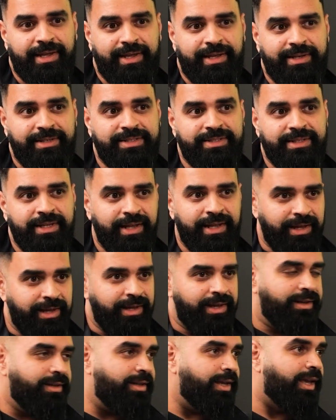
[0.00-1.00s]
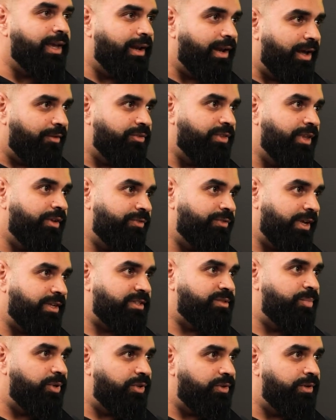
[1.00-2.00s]
and again, having that
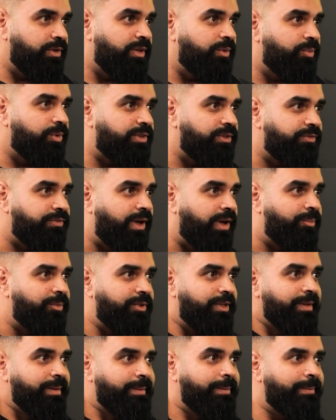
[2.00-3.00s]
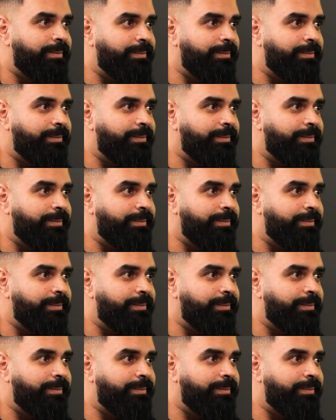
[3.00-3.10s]
flexibility with the family.